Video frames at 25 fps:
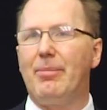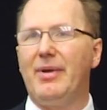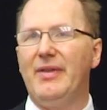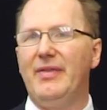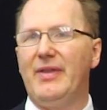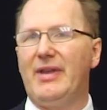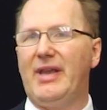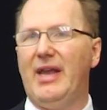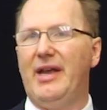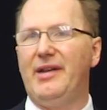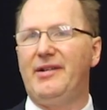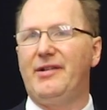in
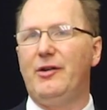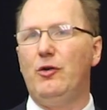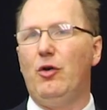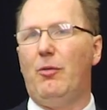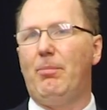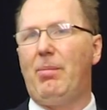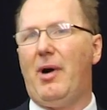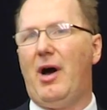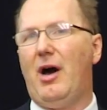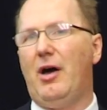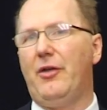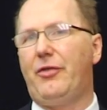the kitchen or
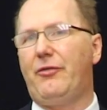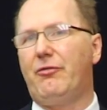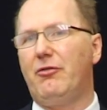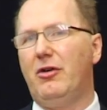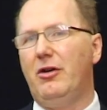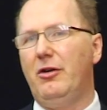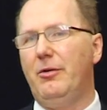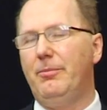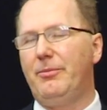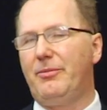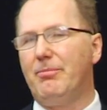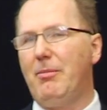
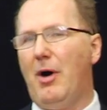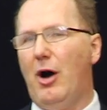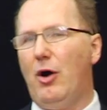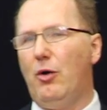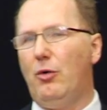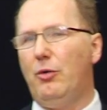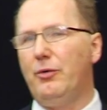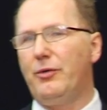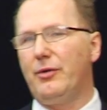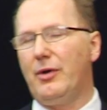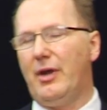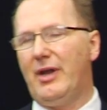bathroom,
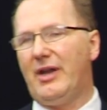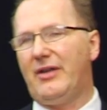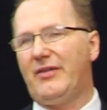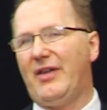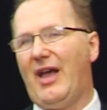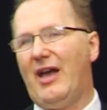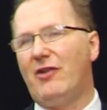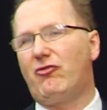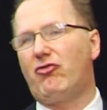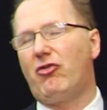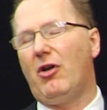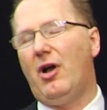mould,
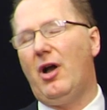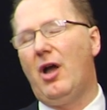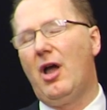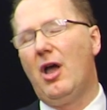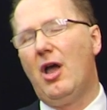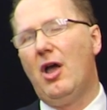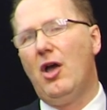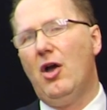etc.,